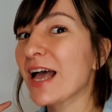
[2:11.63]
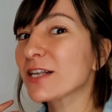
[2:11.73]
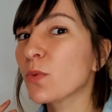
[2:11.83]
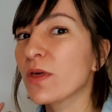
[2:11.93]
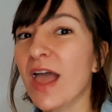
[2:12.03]

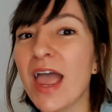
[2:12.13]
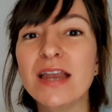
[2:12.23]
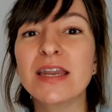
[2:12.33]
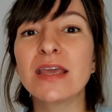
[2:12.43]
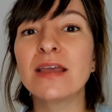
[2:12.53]
As with
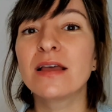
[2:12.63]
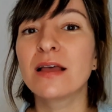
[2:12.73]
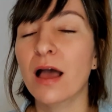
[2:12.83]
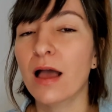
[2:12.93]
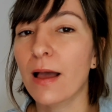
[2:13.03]
any
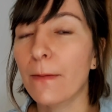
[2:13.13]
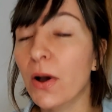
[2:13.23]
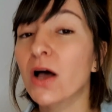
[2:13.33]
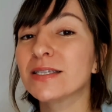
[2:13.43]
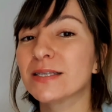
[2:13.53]

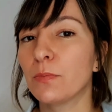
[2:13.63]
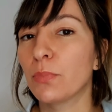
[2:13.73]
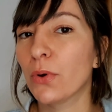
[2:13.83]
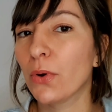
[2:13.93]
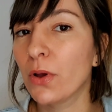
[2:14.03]
past
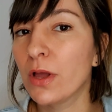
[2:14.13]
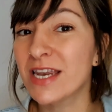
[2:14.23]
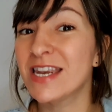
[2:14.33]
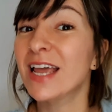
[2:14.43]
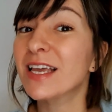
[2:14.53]
simple
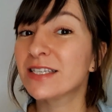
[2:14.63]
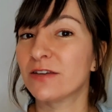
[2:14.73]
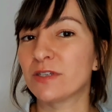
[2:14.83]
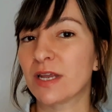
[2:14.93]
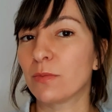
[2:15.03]
negative
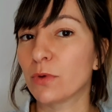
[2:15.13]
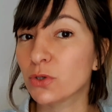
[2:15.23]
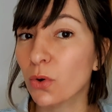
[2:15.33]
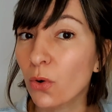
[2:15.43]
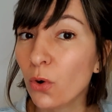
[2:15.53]
statements
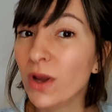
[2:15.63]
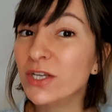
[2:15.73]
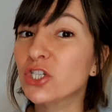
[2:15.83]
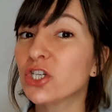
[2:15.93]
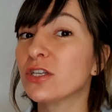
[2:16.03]
or
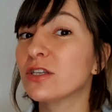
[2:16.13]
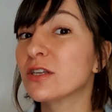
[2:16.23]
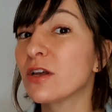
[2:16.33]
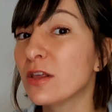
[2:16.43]
questions,